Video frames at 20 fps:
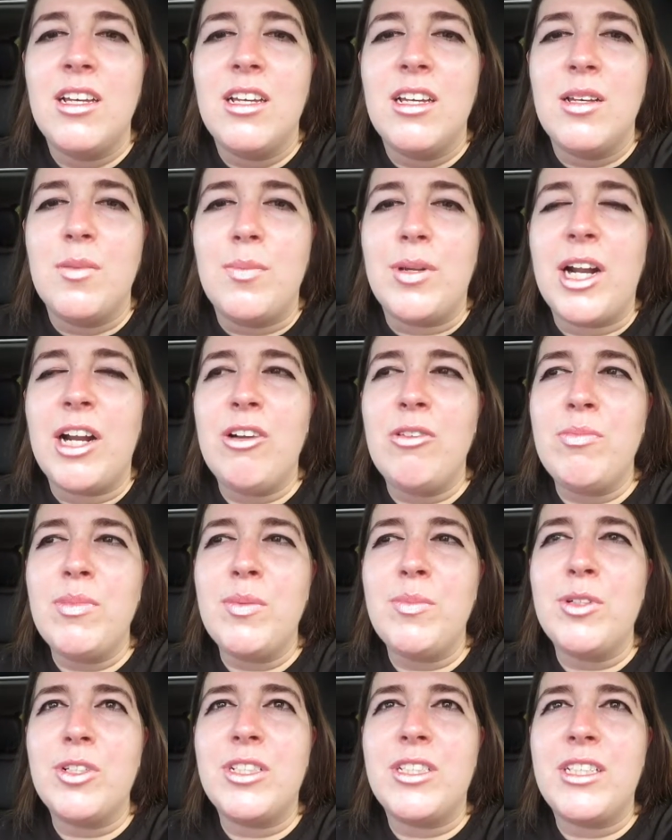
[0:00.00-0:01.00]
But I
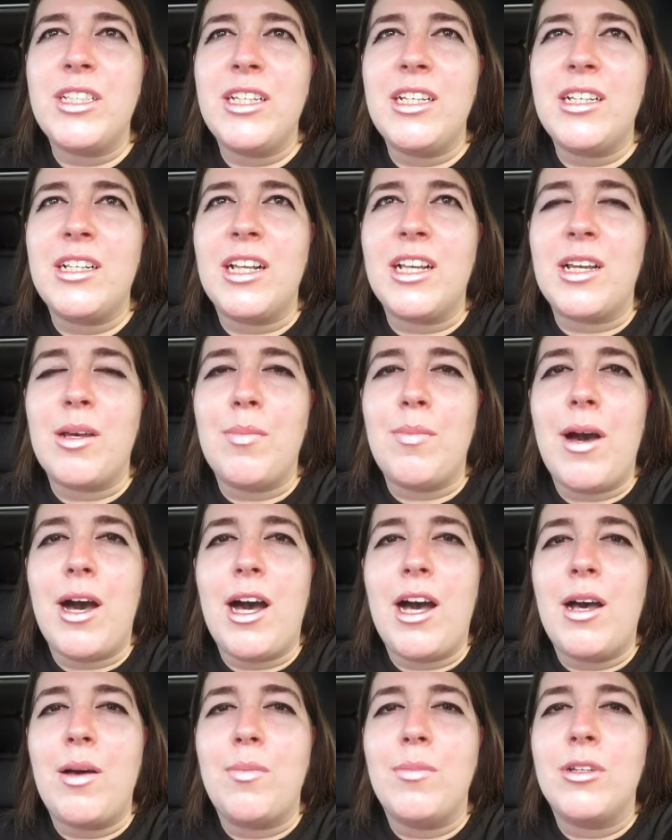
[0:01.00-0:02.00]
remember seeing like a
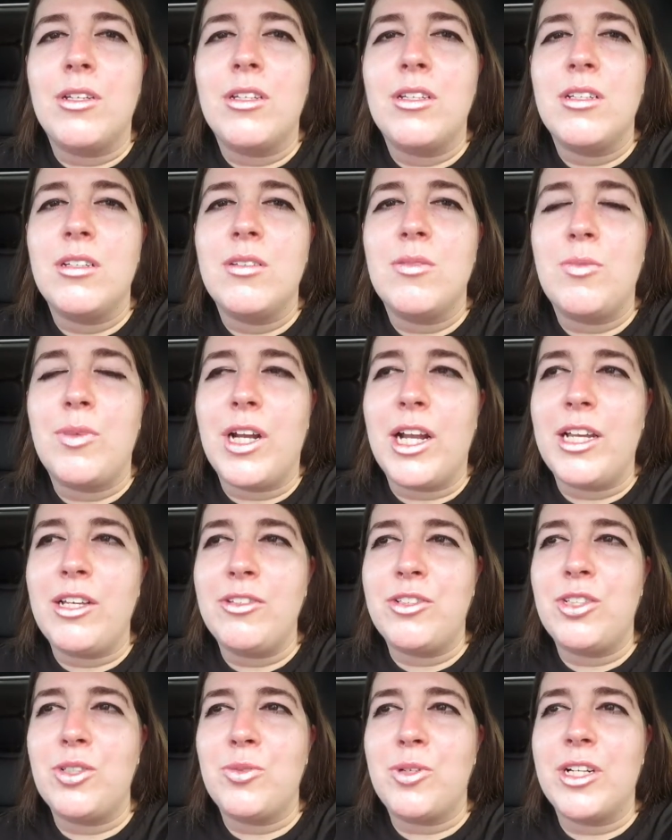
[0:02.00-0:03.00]
mom when I
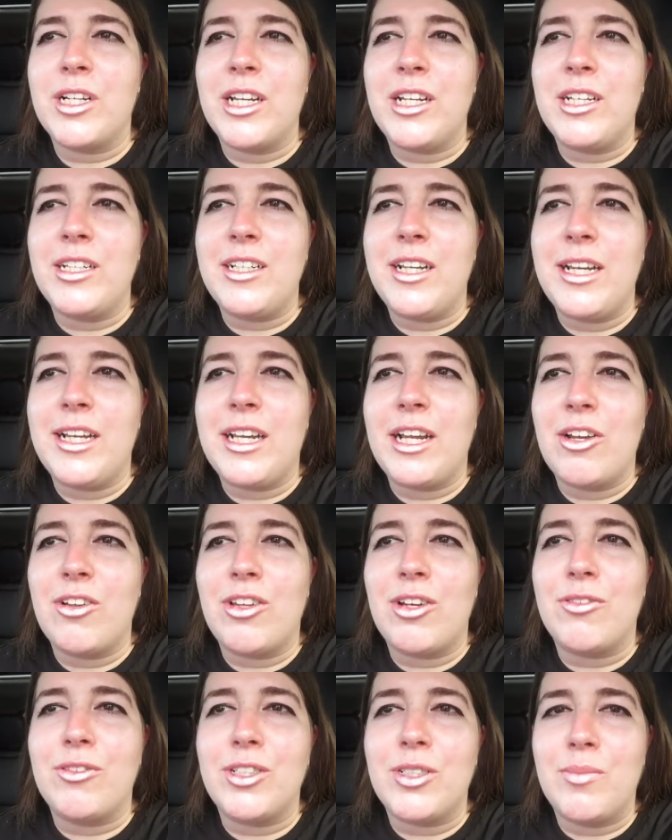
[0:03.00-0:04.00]
used to work at a daycare,
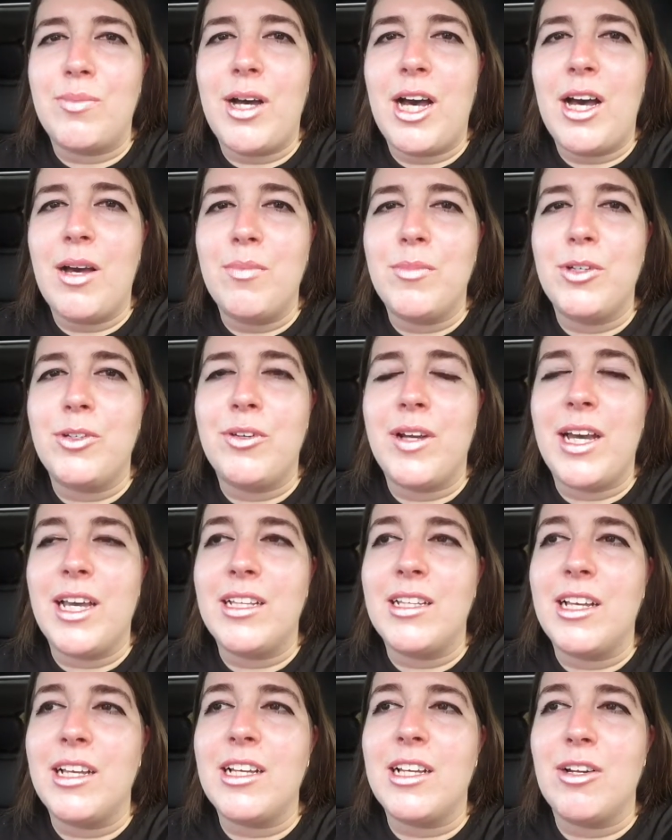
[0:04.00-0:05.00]
there was a mom who
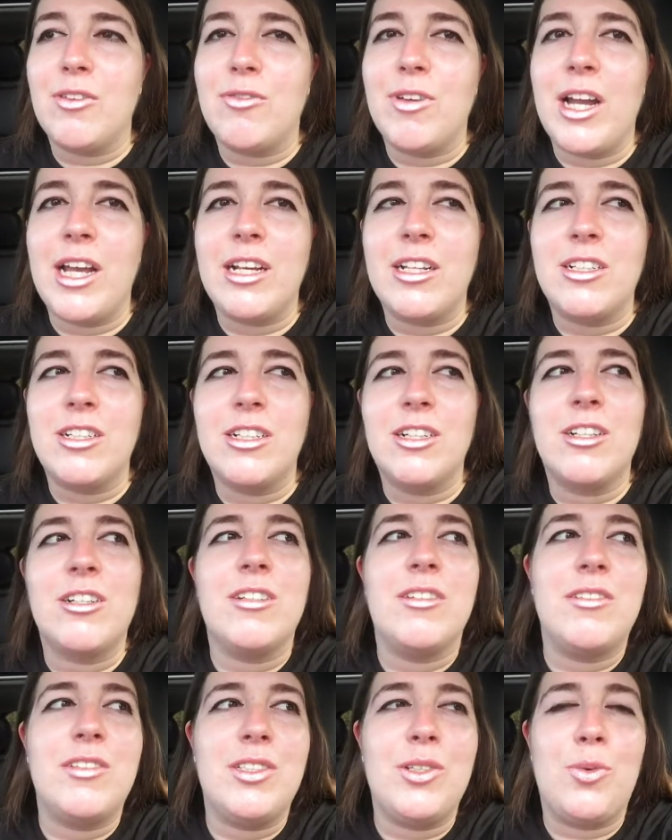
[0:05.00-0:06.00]
had like a Wrangler,
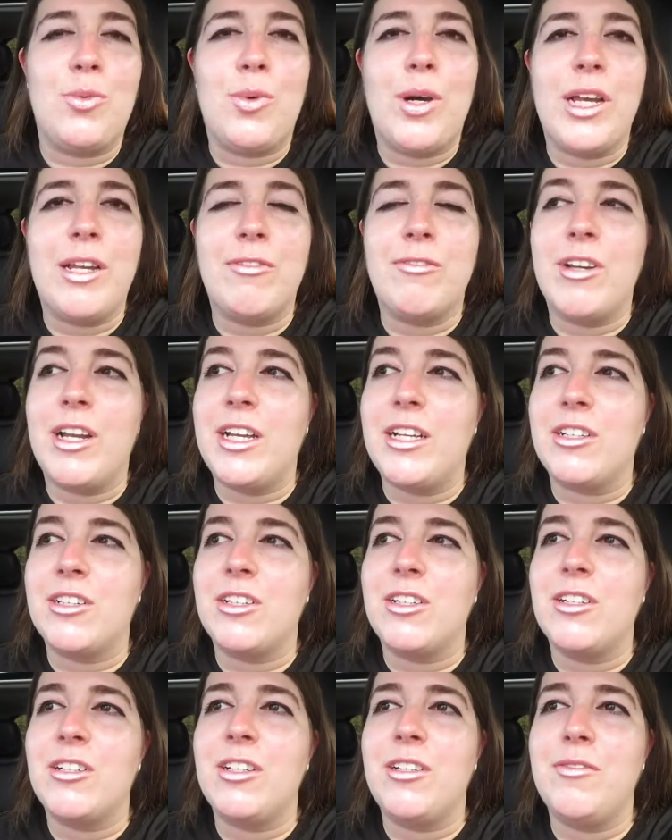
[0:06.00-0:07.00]
so white
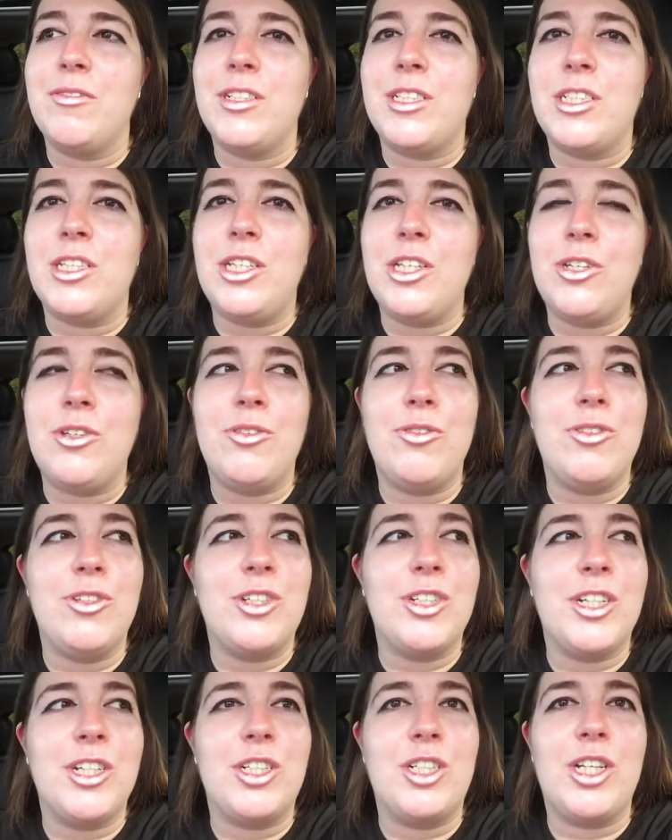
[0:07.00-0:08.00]
Wrangler, and it was
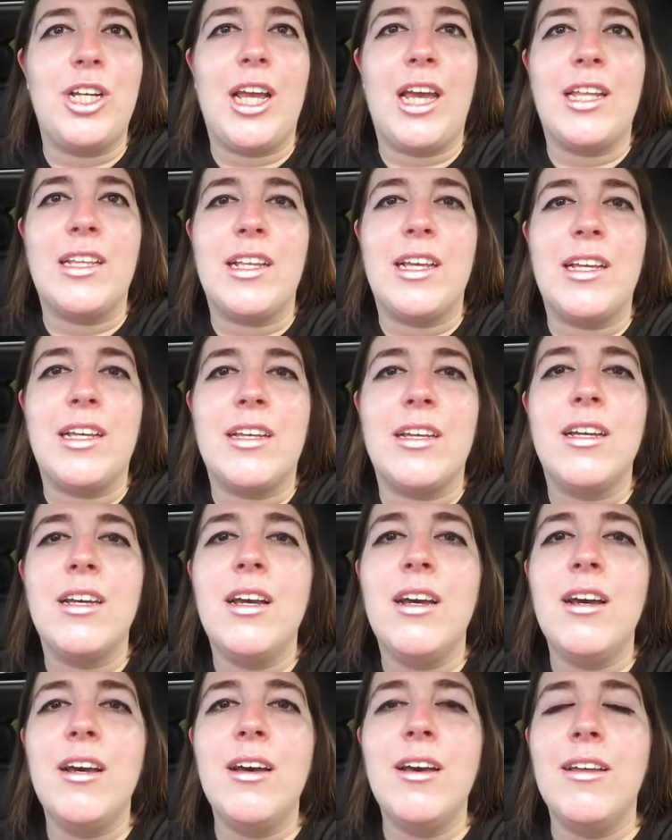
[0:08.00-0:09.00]
huge. And she had like
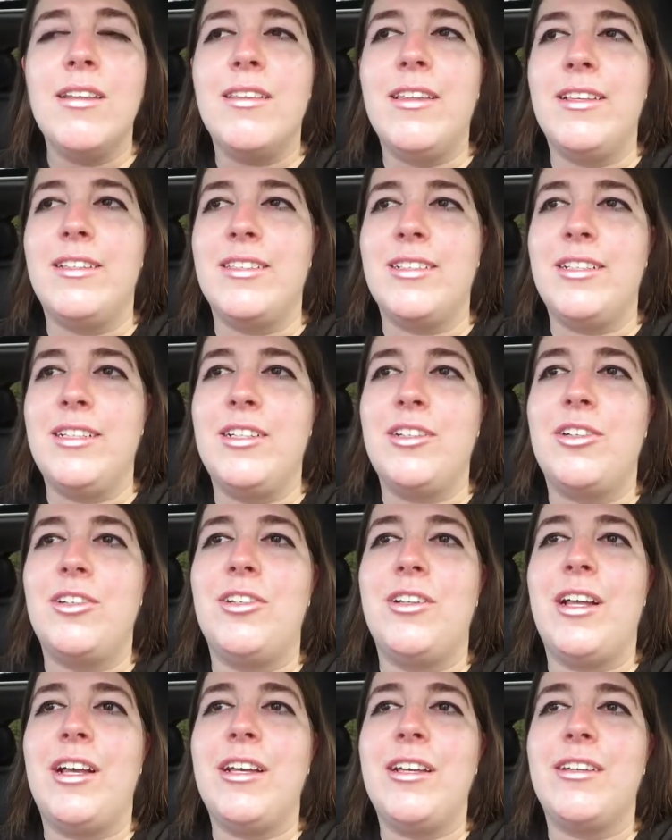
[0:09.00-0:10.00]
this little
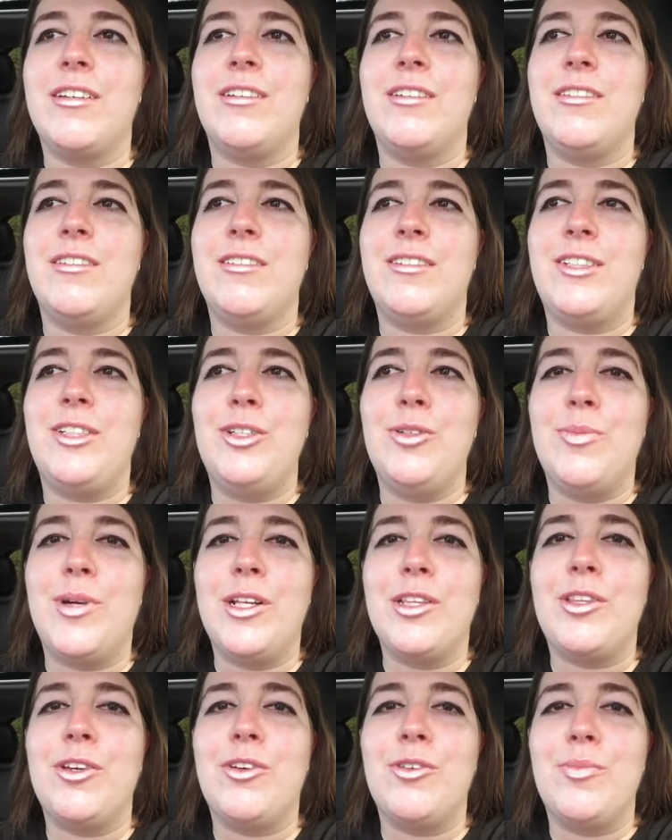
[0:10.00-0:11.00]
like two
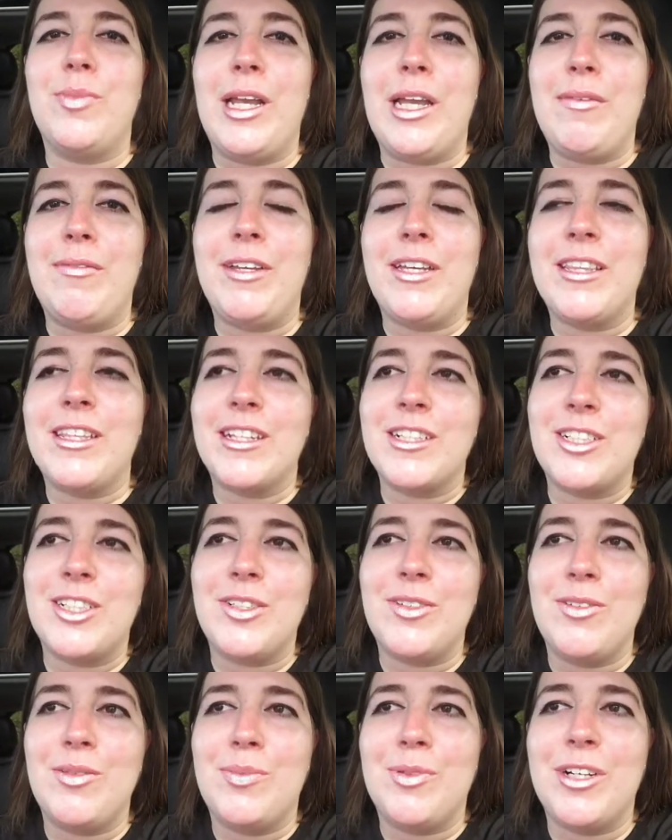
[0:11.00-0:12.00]
month old baby that
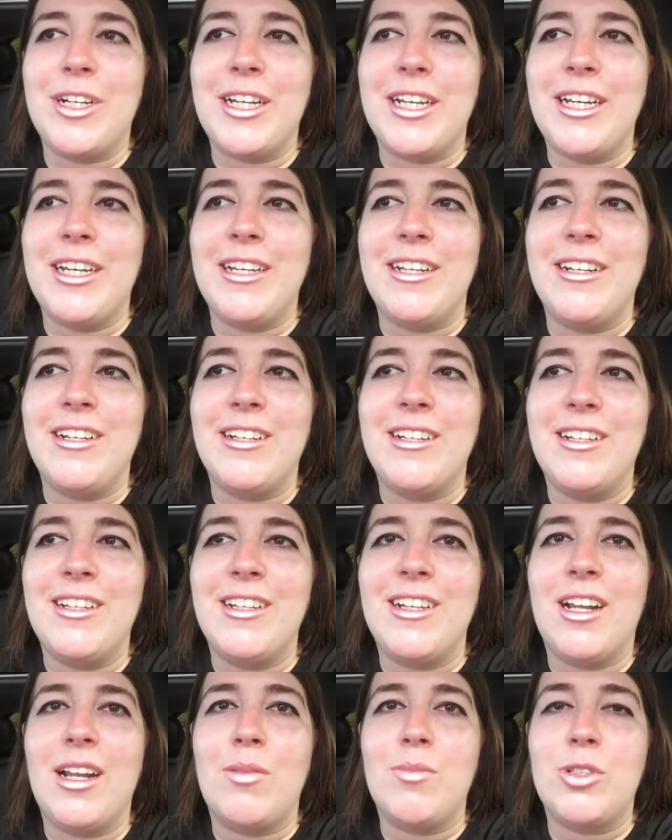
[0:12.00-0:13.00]
she would bring in.
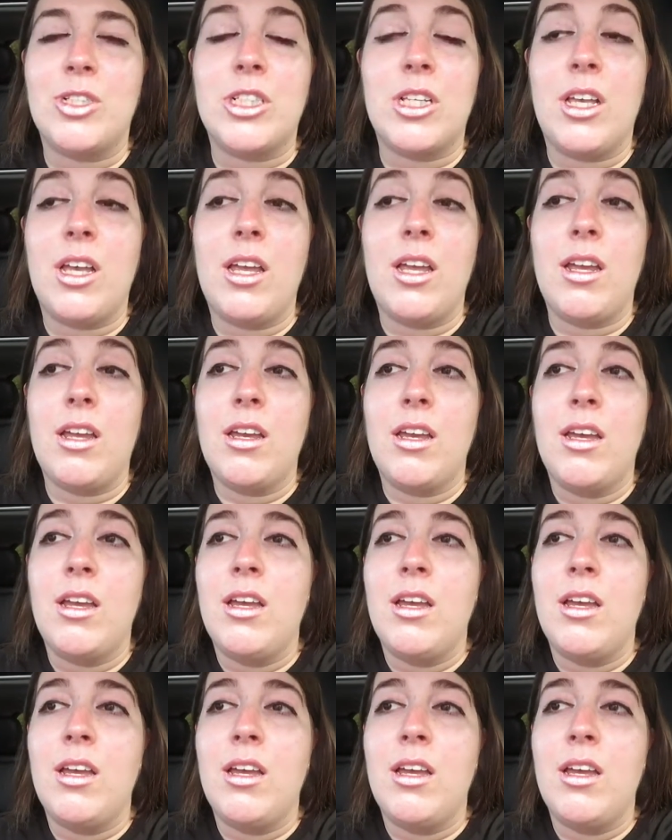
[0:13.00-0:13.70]
And I'm just like,